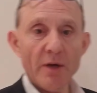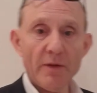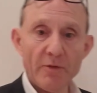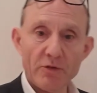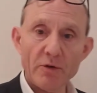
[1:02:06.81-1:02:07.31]

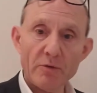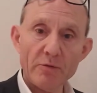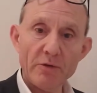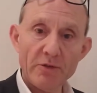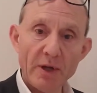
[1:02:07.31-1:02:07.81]
Then the
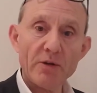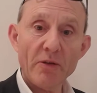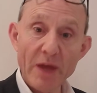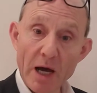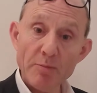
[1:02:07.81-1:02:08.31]
sucrose is sent to
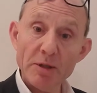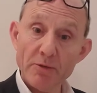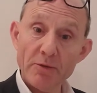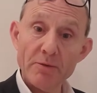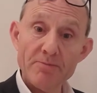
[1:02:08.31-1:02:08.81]
the apples.
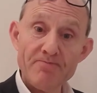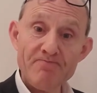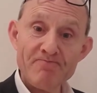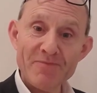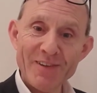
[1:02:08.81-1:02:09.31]

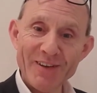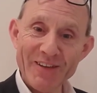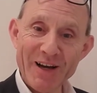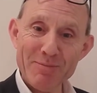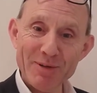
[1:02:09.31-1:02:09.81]
And
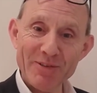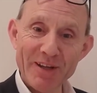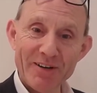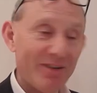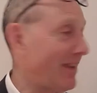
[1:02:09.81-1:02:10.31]
the apples
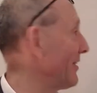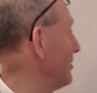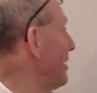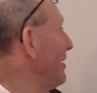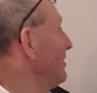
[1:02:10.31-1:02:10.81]
then are like the
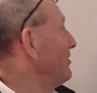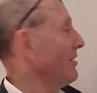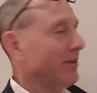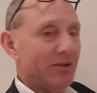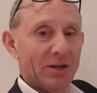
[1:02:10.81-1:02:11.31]
berries
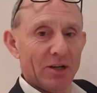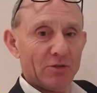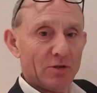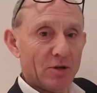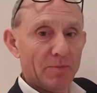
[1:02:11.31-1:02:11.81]
here.
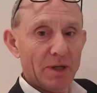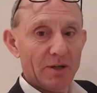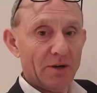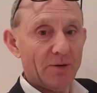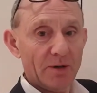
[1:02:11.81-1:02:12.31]
So it could be a
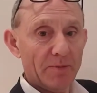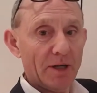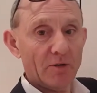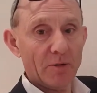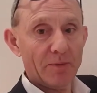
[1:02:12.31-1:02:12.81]
different,
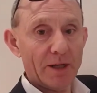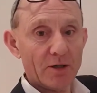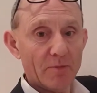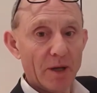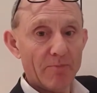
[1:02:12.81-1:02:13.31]
depending on the plant, it
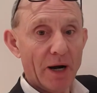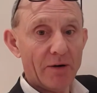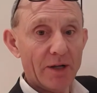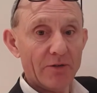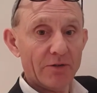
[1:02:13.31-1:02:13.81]
could be
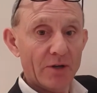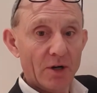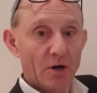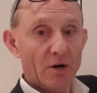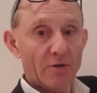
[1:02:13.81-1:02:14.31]
berries
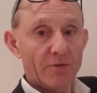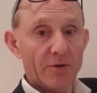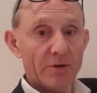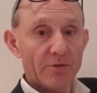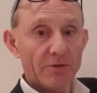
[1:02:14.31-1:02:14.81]
or
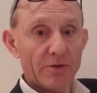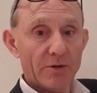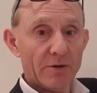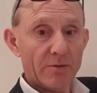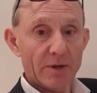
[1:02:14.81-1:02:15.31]
fruits
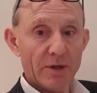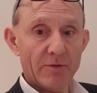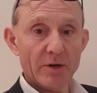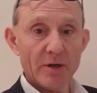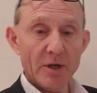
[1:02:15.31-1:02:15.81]
or
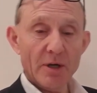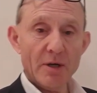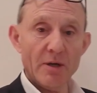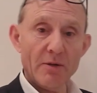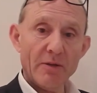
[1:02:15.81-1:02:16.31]
whatever.
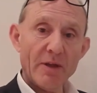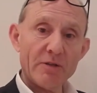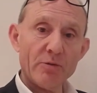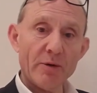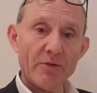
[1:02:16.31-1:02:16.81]

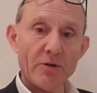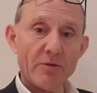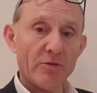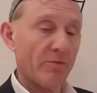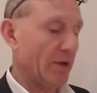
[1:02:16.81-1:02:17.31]
That's where the
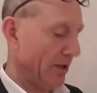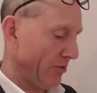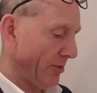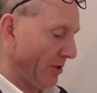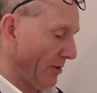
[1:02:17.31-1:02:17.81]
sucrose is making
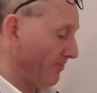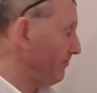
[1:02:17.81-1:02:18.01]
its way to.